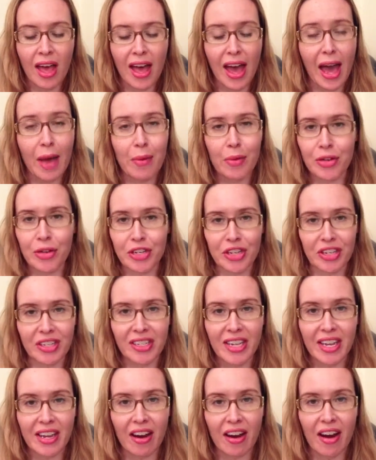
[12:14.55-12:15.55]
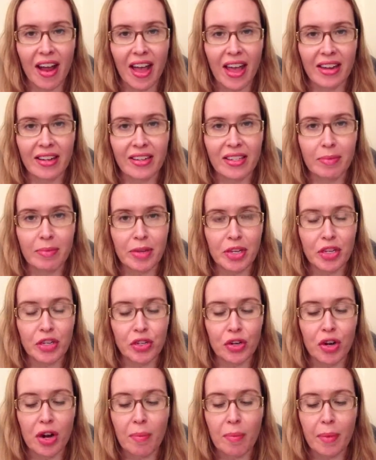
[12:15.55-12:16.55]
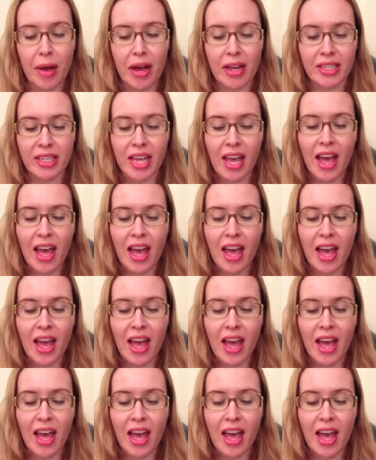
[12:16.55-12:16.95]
I would just take her in to be sure, but